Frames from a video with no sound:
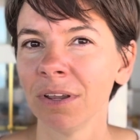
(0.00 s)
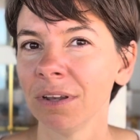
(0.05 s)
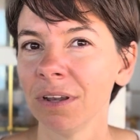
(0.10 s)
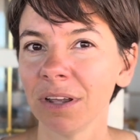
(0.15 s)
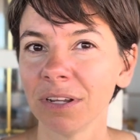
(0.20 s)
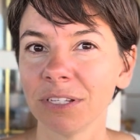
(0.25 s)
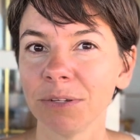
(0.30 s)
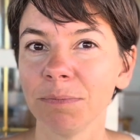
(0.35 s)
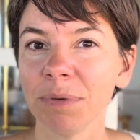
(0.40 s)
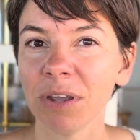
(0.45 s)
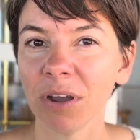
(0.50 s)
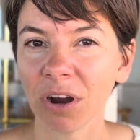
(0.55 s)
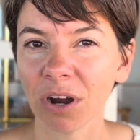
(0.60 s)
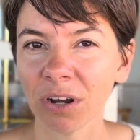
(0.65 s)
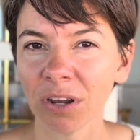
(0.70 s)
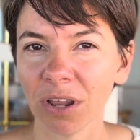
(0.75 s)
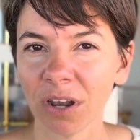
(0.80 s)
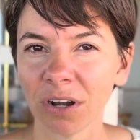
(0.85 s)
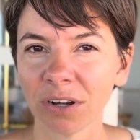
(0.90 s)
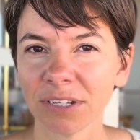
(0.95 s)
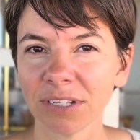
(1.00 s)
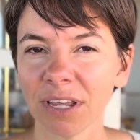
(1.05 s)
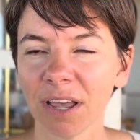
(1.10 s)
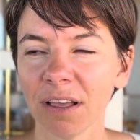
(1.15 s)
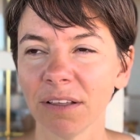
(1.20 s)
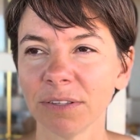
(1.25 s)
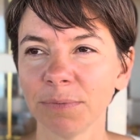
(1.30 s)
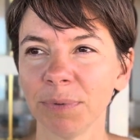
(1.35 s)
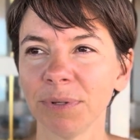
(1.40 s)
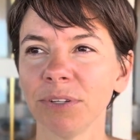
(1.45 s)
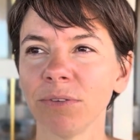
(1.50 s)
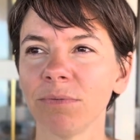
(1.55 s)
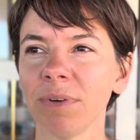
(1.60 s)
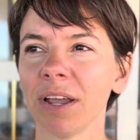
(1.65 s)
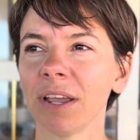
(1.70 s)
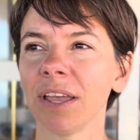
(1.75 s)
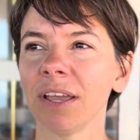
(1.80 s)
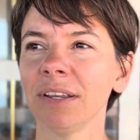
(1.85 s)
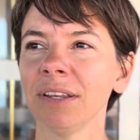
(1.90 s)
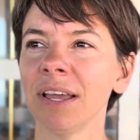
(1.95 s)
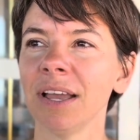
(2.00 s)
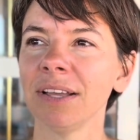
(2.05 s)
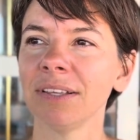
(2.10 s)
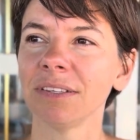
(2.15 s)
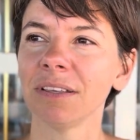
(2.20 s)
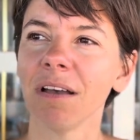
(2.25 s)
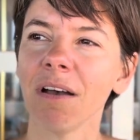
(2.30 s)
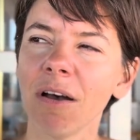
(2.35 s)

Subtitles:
not to be hard on ourselves, but to recognize,